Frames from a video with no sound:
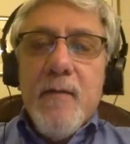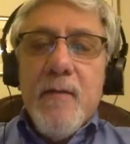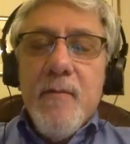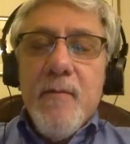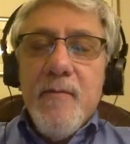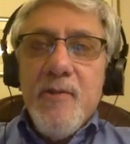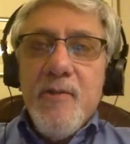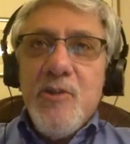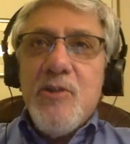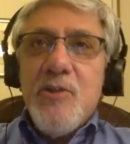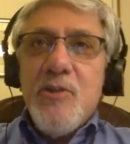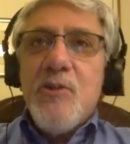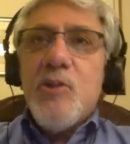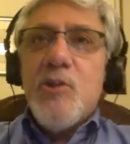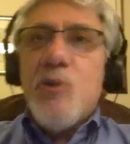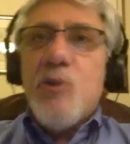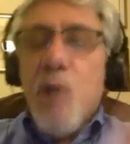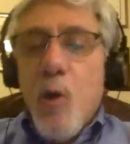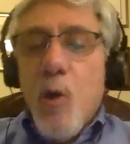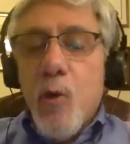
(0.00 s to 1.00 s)

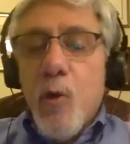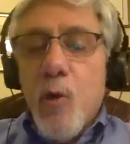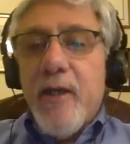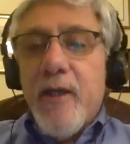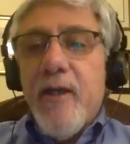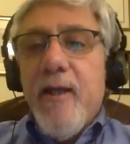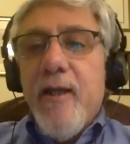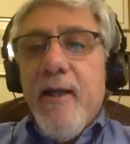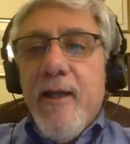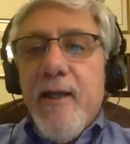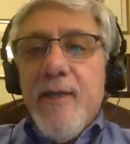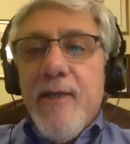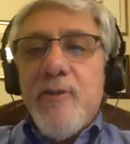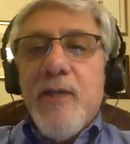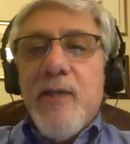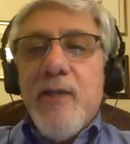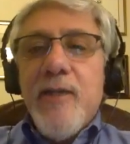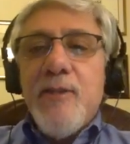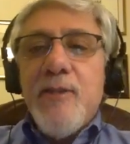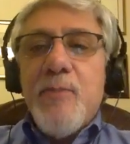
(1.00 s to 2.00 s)
slogan is
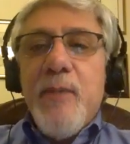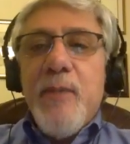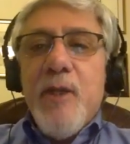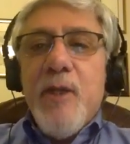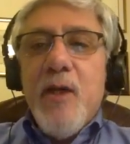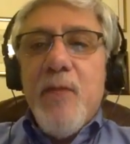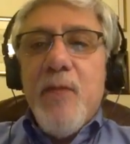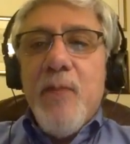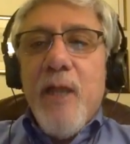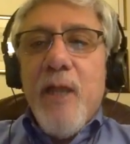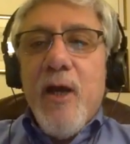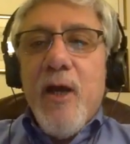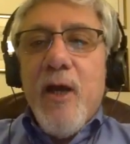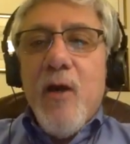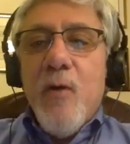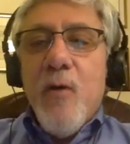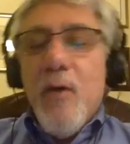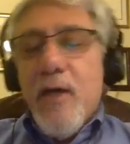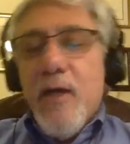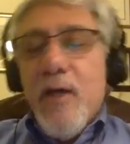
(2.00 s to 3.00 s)
that it's become
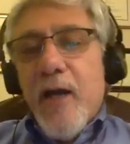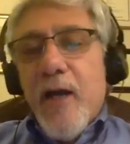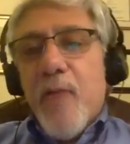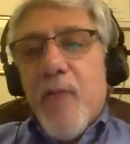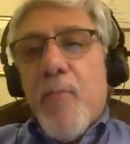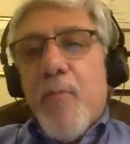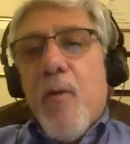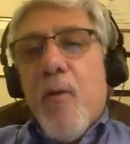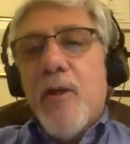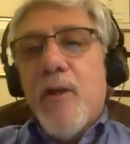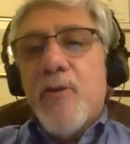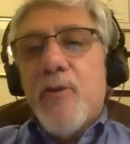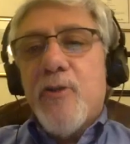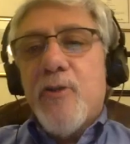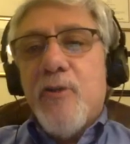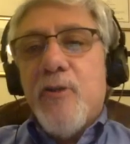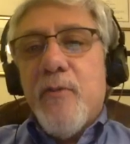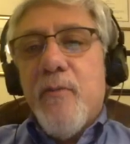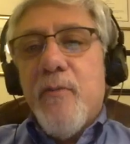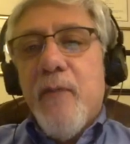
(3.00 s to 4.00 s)
now kind of
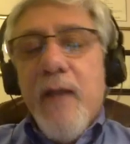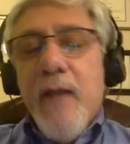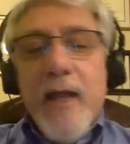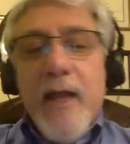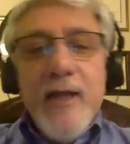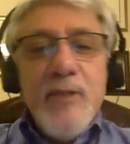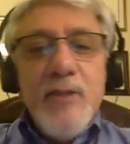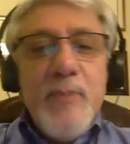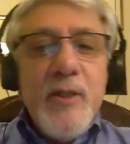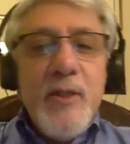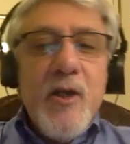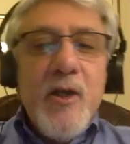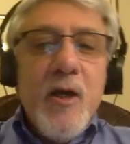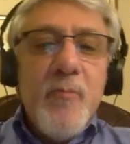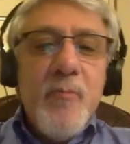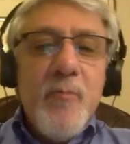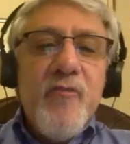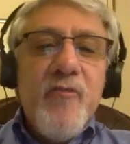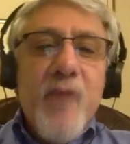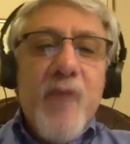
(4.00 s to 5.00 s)
partisan and it's
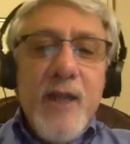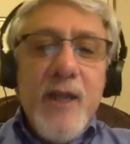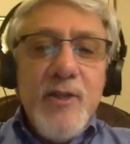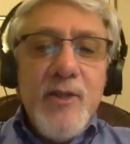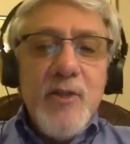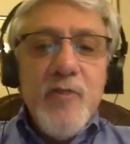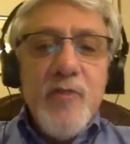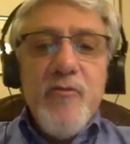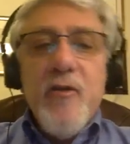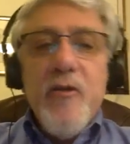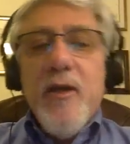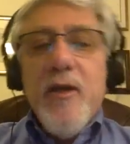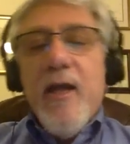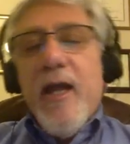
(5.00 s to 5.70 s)
become divisive.